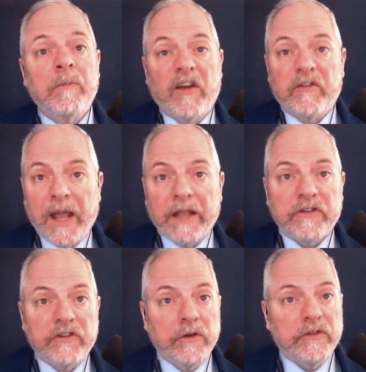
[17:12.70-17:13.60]
of
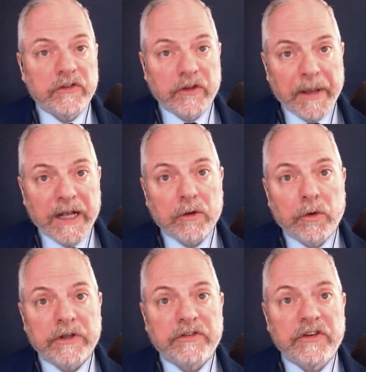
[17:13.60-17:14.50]
Massachusetts appellate
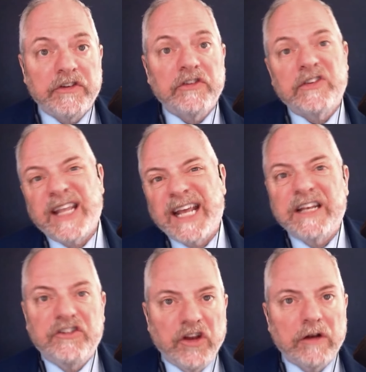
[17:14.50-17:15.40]
court decisions to get
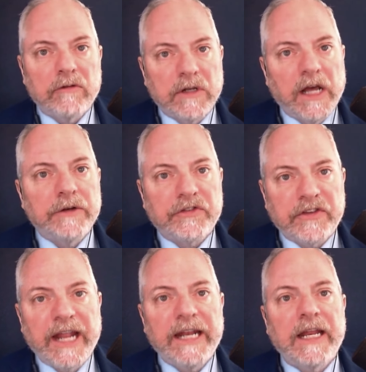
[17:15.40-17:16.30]
a general
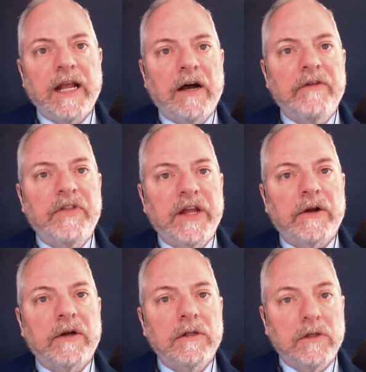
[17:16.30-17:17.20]
understanding of
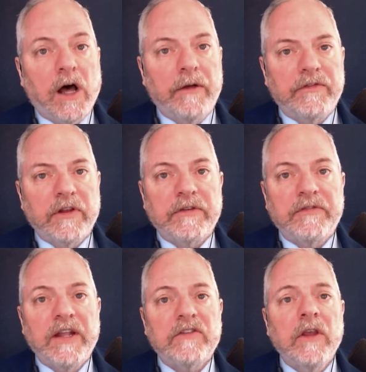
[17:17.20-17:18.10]
their law of self
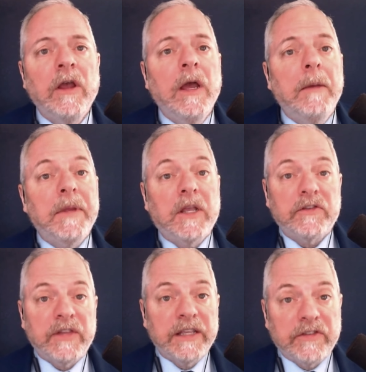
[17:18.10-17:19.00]
defense
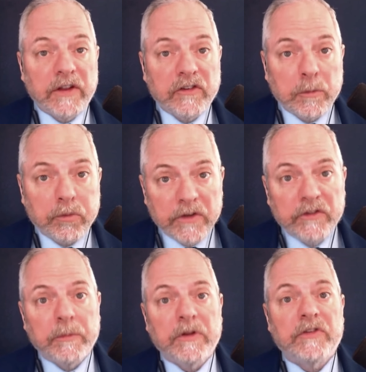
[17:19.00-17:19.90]
because the essential
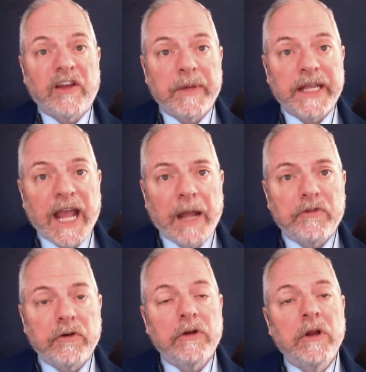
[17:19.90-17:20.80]
principles have been
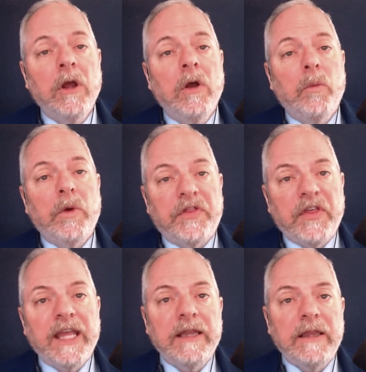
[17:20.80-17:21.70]
captured
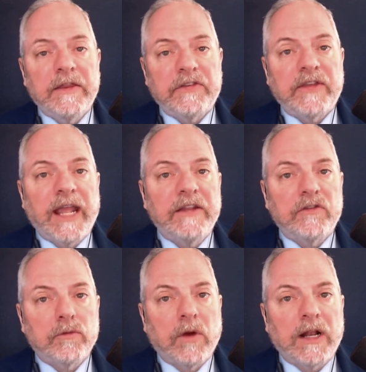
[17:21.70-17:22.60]
within the
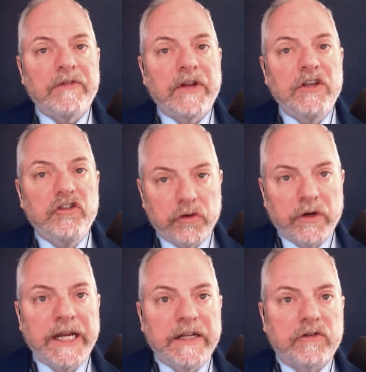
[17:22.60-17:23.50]
state's relevant
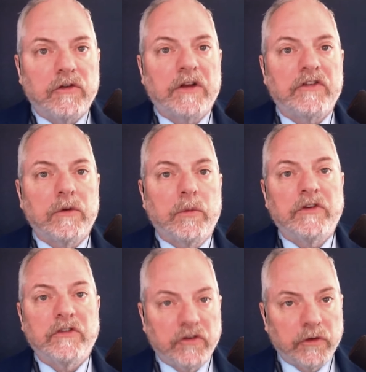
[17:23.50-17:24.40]
jury instruction,
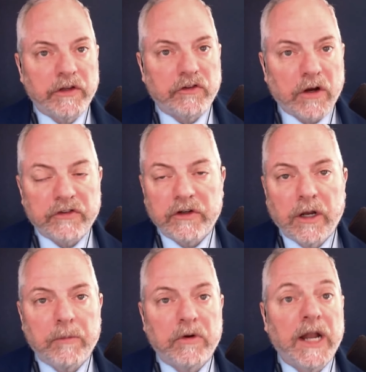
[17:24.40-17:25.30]
which is jury instruction
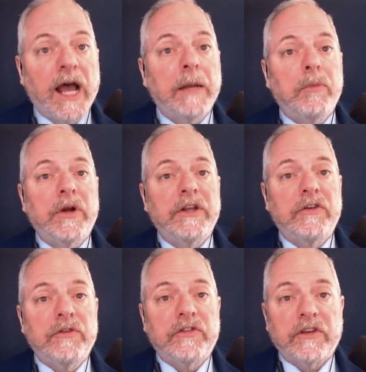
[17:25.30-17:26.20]
number
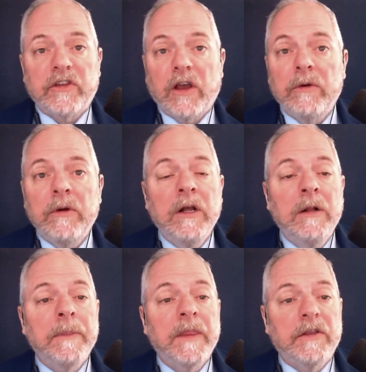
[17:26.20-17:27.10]
9.260
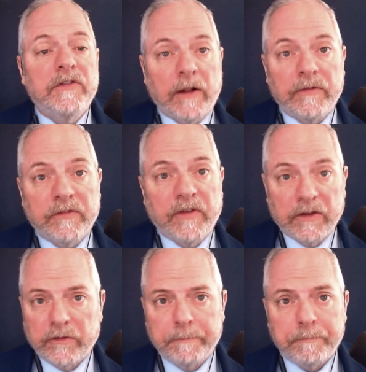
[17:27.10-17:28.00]
self defense.